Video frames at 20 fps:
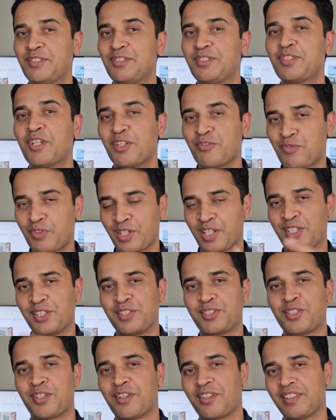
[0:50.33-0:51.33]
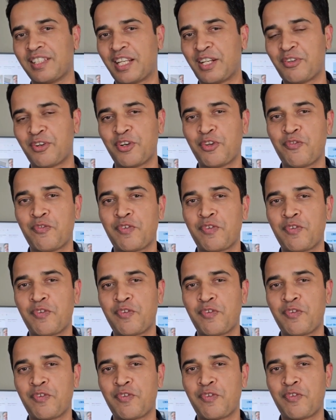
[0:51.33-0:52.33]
don't forget to turn on that notification